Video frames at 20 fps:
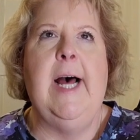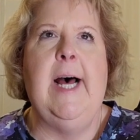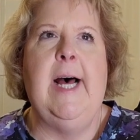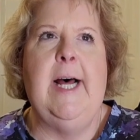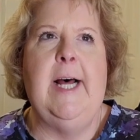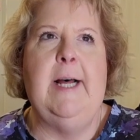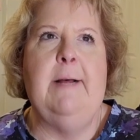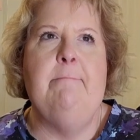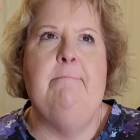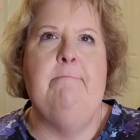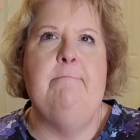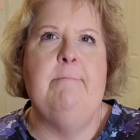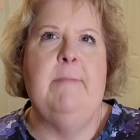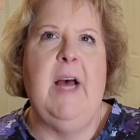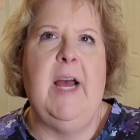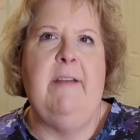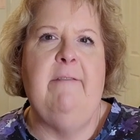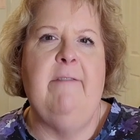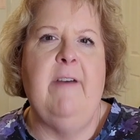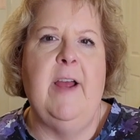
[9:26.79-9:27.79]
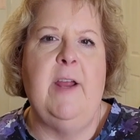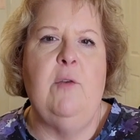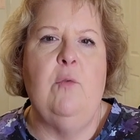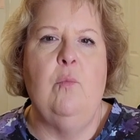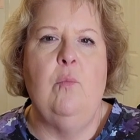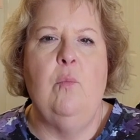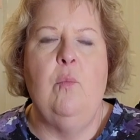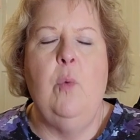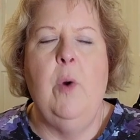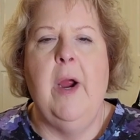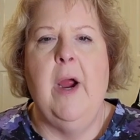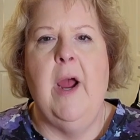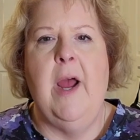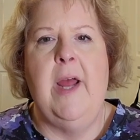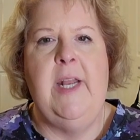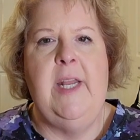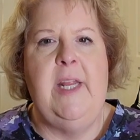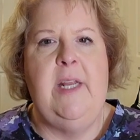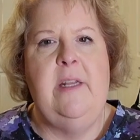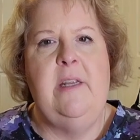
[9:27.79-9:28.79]
I find where
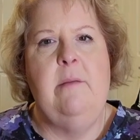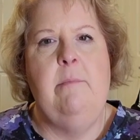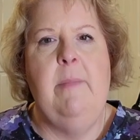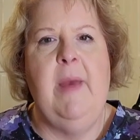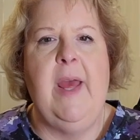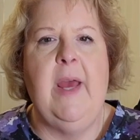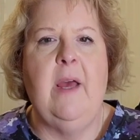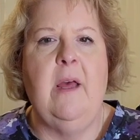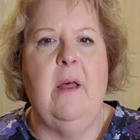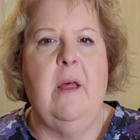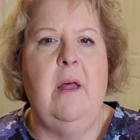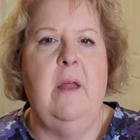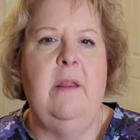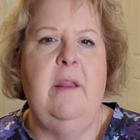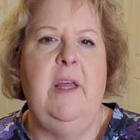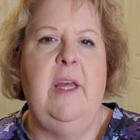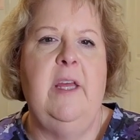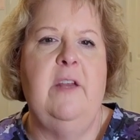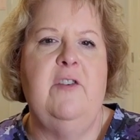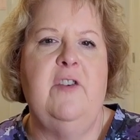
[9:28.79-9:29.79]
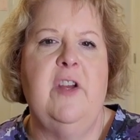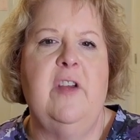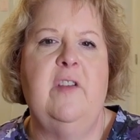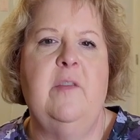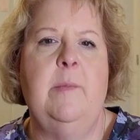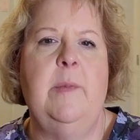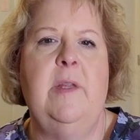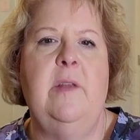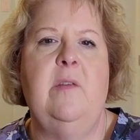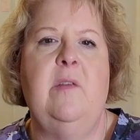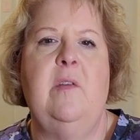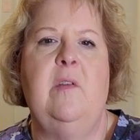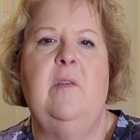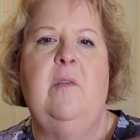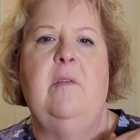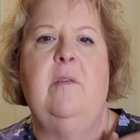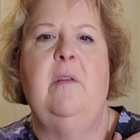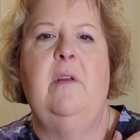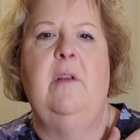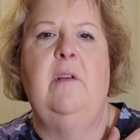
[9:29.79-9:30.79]
I need to make the adjustments
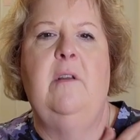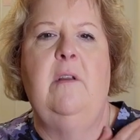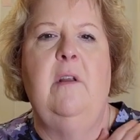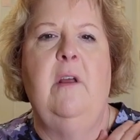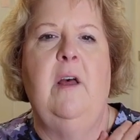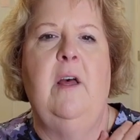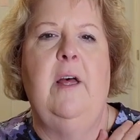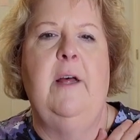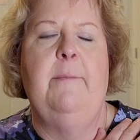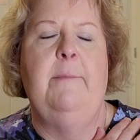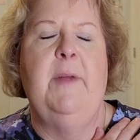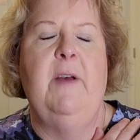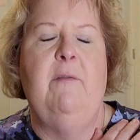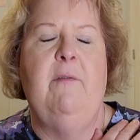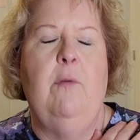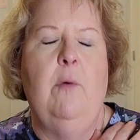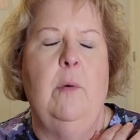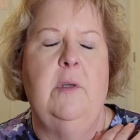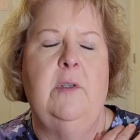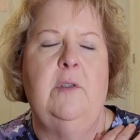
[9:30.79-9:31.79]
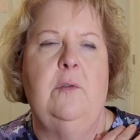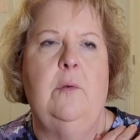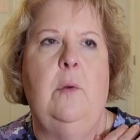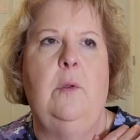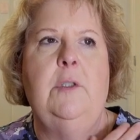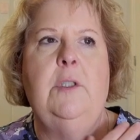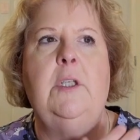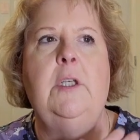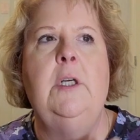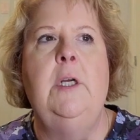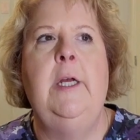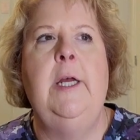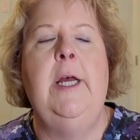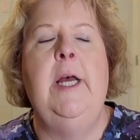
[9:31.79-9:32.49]
is a forward shoulder,